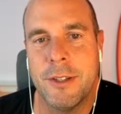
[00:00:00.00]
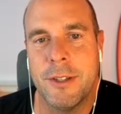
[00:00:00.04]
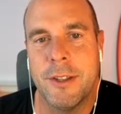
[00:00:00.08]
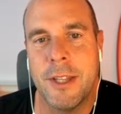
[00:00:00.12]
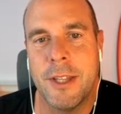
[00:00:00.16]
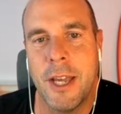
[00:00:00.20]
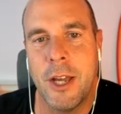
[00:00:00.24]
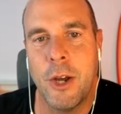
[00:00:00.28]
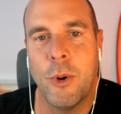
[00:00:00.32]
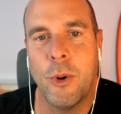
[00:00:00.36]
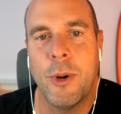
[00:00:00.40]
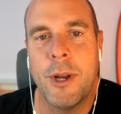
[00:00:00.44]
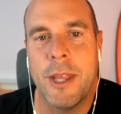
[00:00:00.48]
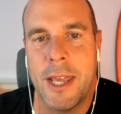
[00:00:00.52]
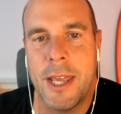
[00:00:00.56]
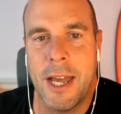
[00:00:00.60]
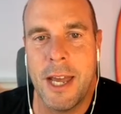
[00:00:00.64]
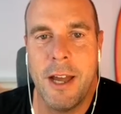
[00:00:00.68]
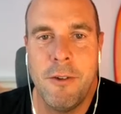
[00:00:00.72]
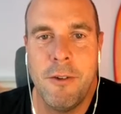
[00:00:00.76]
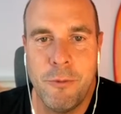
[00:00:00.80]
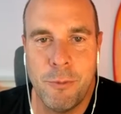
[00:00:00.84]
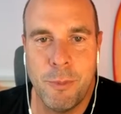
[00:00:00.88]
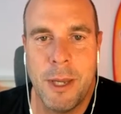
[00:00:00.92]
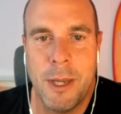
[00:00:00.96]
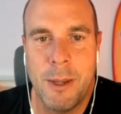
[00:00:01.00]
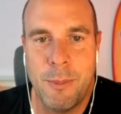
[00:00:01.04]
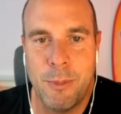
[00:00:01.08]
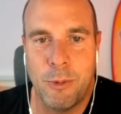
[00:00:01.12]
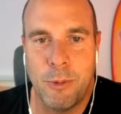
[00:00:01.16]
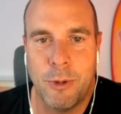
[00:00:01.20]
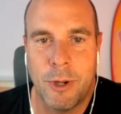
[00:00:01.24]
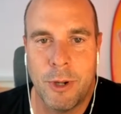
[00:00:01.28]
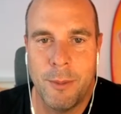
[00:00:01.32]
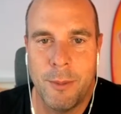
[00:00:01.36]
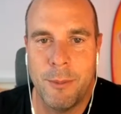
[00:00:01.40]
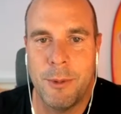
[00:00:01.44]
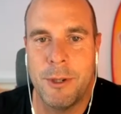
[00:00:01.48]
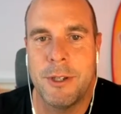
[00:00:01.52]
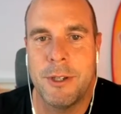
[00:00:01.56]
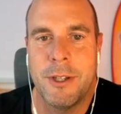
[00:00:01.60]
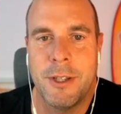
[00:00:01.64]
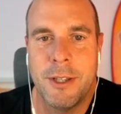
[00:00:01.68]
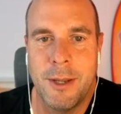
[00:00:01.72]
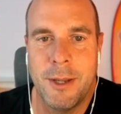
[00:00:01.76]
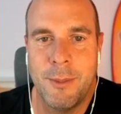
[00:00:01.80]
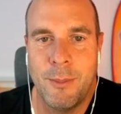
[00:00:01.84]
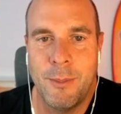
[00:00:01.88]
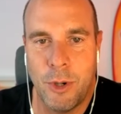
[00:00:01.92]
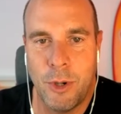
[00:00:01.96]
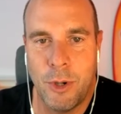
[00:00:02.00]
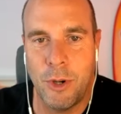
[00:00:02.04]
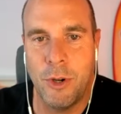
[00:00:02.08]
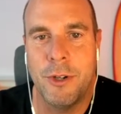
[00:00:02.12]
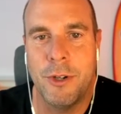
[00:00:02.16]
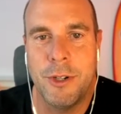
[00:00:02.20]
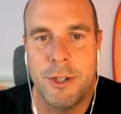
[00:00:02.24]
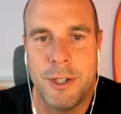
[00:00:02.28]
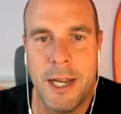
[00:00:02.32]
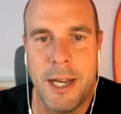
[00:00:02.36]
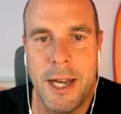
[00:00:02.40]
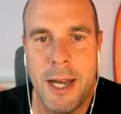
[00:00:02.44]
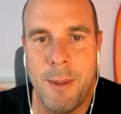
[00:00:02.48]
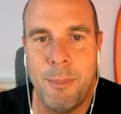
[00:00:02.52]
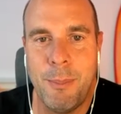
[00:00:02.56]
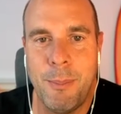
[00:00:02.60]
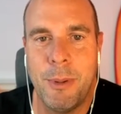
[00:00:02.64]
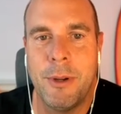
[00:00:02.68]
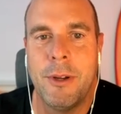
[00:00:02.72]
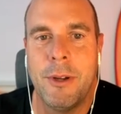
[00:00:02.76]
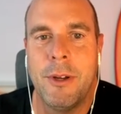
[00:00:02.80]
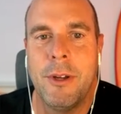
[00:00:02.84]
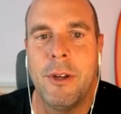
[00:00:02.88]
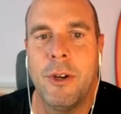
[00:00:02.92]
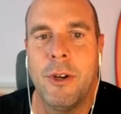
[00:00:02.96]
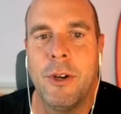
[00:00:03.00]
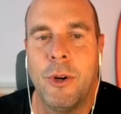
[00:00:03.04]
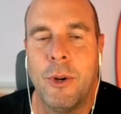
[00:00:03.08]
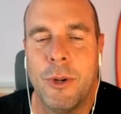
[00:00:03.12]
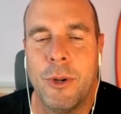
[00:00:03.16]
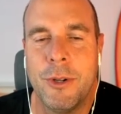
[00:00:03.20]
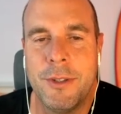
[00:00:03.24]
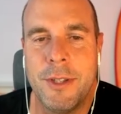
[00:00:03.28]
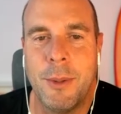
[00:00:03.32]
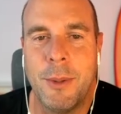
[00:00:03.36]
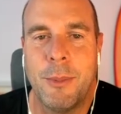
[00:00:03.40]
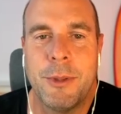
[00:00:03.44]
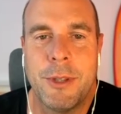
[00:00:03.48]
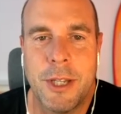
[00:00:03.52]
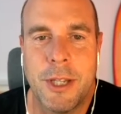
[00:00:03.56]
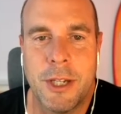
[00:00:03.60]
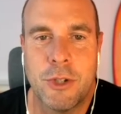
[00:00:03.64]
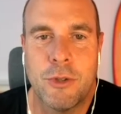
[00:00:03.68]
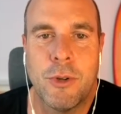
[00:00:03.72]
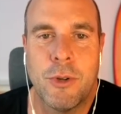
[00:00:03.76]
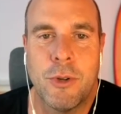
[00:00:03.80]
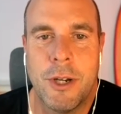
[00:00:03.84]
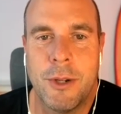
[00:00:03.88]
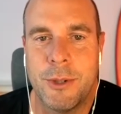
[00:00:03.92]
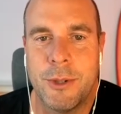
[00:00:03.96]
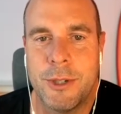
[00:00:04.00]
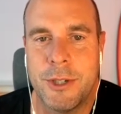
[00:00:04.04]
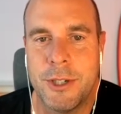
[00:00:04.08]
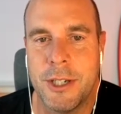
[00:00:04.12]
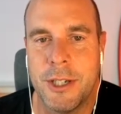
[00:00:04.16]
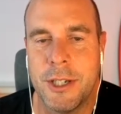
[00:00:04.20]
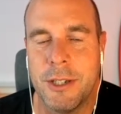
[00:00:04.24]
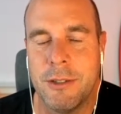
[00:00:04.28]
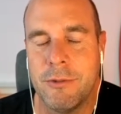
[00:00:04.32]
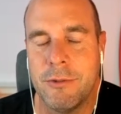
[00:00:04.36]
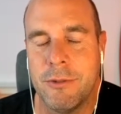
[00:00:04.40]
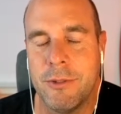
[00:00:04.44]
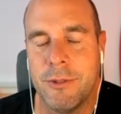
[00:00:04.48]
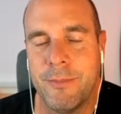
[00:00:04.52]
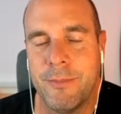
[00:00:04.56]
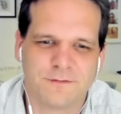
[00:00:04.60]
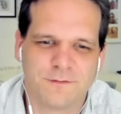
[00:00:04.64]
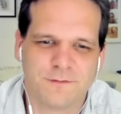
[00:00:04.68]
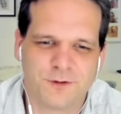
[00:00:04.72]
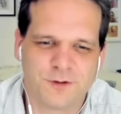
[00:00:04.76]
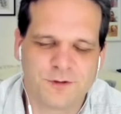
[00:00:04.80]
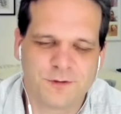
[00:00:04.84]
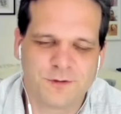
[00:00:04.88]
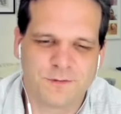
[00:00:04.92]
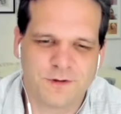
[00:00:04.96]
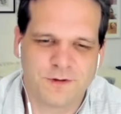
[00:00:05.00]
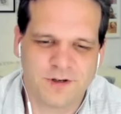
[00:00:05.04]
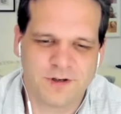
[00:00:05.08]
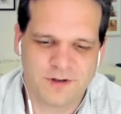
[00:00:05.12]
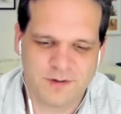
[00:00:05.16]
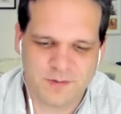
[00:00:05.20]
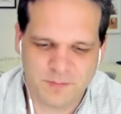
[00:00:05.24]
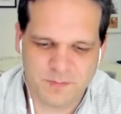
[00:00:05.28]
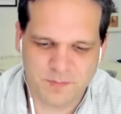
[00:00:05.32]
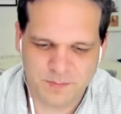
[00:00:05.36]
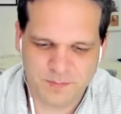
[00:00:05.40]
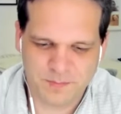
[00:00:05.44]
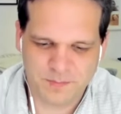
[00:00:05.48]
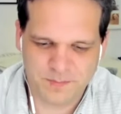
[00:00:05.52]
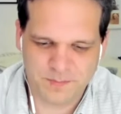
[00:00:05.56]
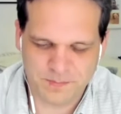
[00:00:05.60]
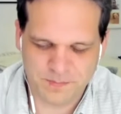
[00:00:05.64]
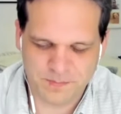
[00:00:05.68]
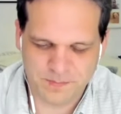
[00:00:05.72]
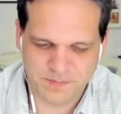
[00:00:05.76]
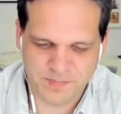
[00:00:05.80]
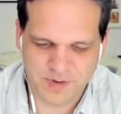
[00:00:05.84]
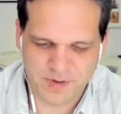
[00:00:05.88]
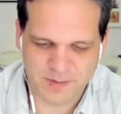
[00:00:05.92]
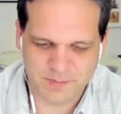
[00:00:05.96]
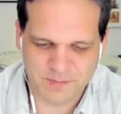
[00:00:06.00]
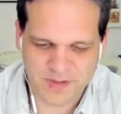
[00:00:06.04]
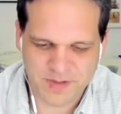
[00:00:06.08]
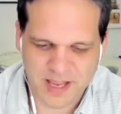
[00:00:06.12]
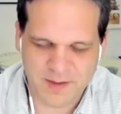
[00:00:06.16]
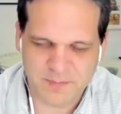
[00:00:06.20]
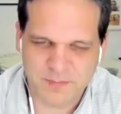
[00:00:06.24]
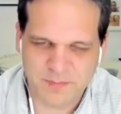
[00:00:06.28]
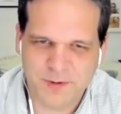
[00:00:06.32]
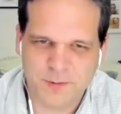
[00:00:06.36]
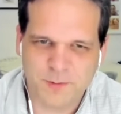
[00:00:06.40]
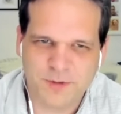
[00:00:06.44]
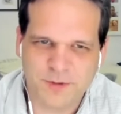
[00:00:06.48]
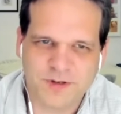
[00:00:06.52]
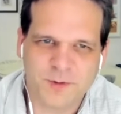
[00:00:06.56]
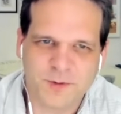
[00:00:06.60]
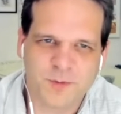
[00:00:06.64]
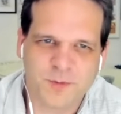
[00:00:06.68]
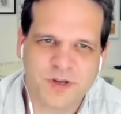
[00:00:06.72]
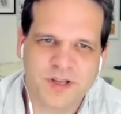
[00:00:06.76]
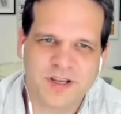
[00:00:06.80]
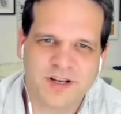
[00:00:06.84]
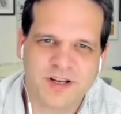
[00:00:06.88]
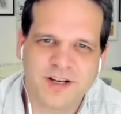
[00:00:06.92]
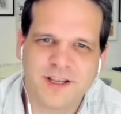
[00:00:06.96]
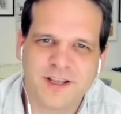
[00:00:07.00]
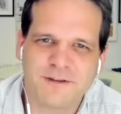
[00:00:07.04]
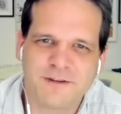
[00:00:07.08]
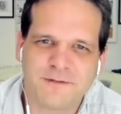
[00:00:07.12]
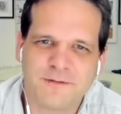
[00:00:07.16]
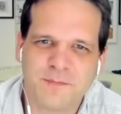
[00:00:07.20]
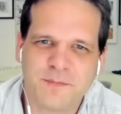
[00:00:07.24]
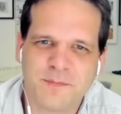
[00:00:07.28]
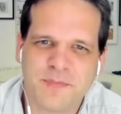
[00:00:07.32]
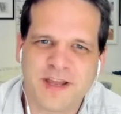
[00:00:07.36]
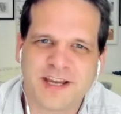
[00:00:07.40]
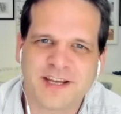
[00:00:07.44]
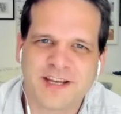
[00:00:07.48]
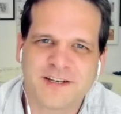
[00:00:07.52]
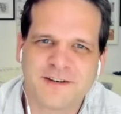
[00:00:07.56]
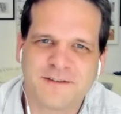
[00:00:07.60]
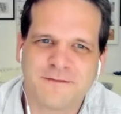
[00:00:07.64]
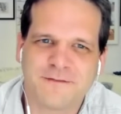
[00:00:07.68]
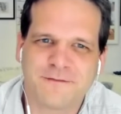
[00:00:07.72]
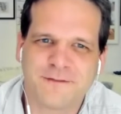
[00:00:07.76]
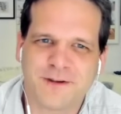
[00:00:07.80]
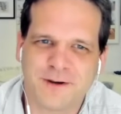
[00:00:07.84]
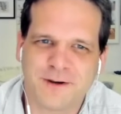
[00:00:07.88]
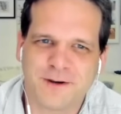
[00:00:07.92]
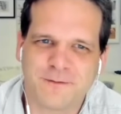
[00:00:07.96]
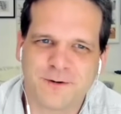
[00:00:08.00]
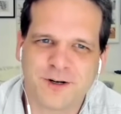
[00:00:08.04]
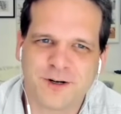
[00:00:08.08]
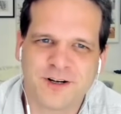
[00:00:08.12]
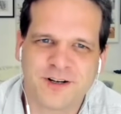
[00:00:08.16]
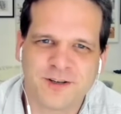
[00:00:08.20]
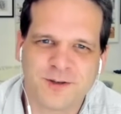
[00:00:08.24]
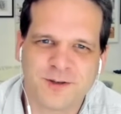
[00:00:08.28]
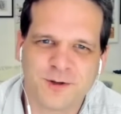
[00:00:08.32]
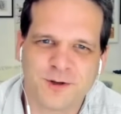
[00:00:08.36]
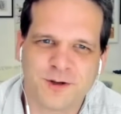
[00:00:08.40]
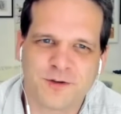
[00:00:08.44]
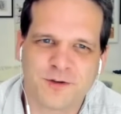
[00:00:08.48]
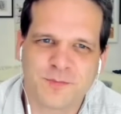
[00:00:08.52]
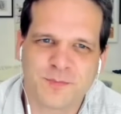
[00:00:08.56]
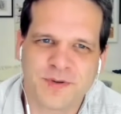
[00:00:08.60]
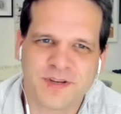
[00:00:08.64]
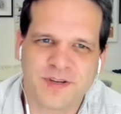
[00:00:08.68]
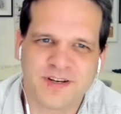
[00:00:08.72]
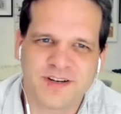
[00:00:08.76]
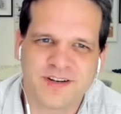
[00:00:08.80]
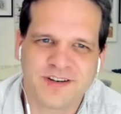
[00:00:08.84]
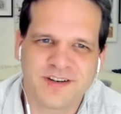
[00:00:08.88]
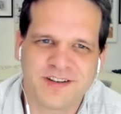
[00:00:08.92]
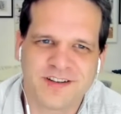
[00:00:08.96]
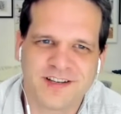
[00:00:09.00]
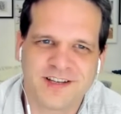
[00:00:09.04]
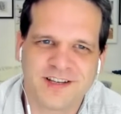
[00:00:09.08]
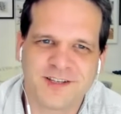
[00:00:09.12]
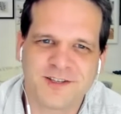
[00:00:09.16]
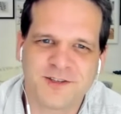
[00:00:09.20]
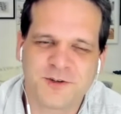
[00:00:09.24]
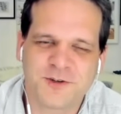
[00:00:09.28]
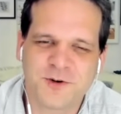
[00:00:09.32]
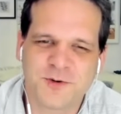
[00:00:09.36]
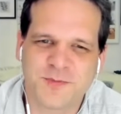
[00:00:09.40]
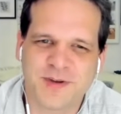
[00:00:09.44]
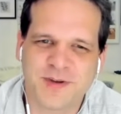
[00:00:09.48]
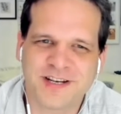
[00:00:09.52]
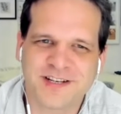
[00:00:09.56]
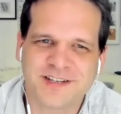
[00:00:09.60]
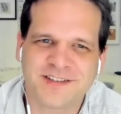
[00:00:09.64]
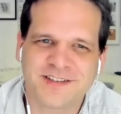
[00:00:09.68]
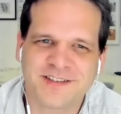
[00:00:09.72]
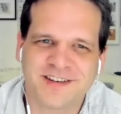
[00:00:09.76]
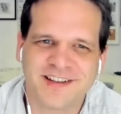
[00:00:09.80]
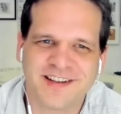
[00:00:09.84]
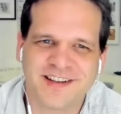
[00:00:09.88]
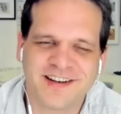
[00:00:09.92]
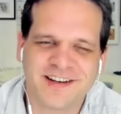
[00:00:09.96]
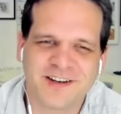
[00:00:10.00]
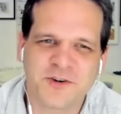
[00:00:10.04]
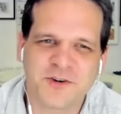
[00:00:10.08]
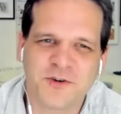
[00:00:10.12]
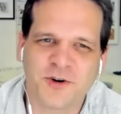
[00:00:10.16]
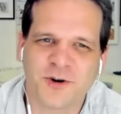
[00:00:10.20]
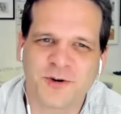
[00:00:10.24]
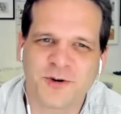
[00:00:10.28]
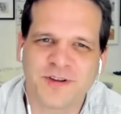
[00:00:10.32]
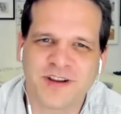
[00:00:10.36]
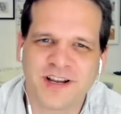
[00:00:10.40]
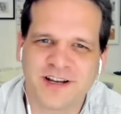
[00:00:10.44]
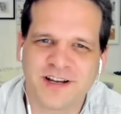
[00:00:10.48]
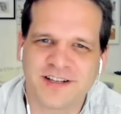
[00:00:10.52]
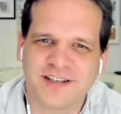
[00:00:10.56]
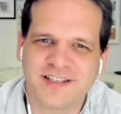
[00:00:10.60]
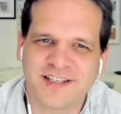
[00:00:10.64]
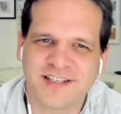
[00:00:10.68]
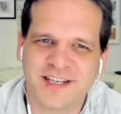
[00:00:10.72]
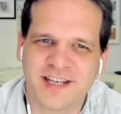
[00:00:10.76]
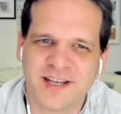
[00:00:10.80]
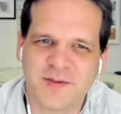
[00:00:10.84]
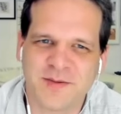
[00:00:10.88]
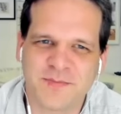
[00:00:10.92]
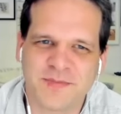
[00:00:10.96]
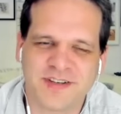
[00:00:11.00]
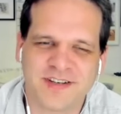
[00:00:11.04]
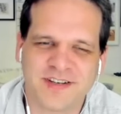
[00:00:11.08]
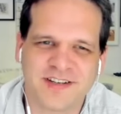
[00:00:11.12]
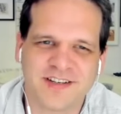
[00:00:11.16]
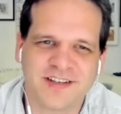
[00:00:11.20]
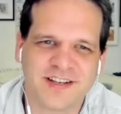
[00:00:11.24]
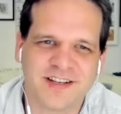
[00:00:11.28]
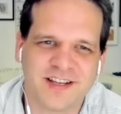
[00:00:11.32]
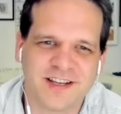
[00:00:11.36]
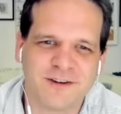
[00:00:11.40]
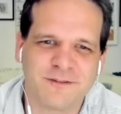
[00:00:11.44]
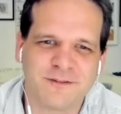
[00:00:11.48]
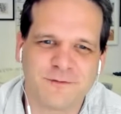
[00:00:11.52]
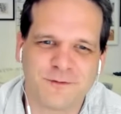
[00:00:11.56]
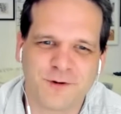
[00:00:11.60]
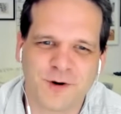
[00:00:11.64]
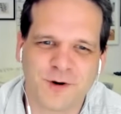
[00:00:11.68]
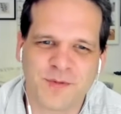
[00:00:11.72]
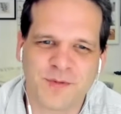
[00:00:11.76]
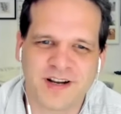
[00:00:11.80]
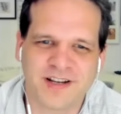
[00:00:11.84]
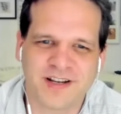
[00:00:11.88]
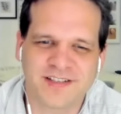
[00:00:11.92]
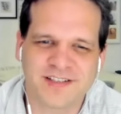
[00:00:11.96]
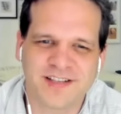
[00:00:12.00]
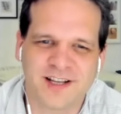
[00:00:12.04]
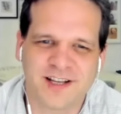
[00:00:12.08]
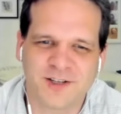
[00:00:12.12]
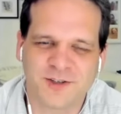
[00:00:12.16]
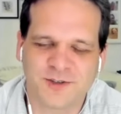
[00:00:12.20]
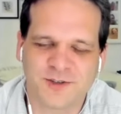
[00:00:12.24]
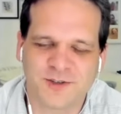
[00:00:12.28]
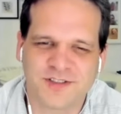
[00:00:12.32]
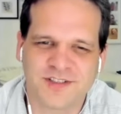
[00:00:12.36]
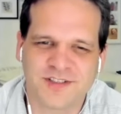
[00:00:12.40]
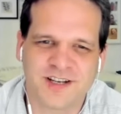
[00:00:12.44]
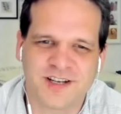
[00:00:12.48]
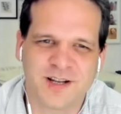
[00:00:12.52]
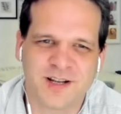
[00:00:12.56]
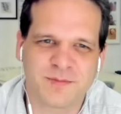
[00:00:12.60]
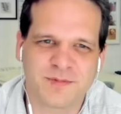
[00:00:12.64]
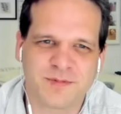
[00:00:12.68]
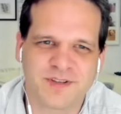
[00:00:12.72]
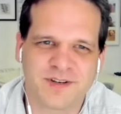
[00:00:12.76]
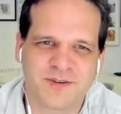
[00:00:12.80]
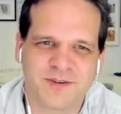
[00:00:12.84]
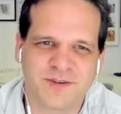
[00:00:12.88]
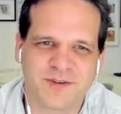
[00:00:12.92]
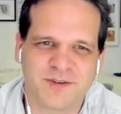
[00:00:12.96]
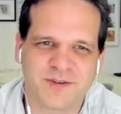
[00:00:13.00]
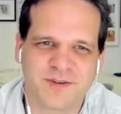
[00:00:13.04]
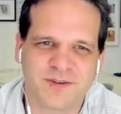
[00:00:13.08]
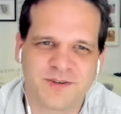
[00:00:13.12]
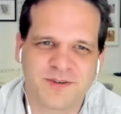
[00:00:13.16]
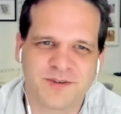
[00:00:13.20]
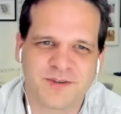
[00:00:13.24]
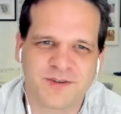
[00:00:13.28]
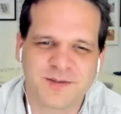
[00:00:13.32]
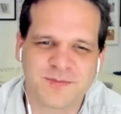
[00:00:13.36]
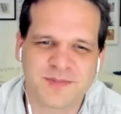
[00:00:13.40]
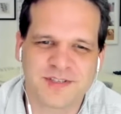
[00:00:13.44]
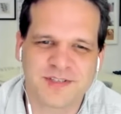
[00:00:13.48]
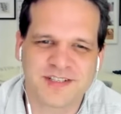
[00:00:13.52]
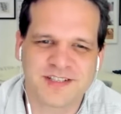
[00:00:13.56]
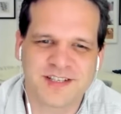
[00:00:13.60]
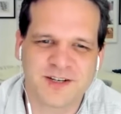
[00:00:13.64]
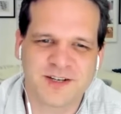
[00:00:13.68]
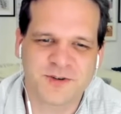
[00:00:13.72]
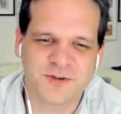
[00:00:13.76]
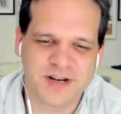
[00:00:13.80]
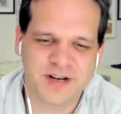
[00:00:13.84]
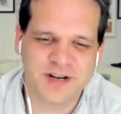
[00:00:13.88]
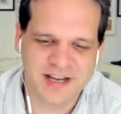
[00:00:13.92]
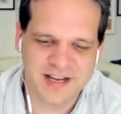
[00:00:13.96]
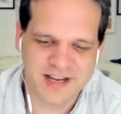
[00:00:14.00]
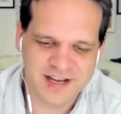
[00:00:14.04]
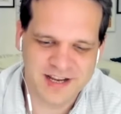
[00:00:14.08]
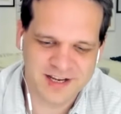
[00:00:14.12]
they already have people coming to them on tap, or is that what they're trying to achieve? First of all, I'm happy with that we can give back the favor. You have been instrumental in growing our team, in informing us how to set up the right systems, etc.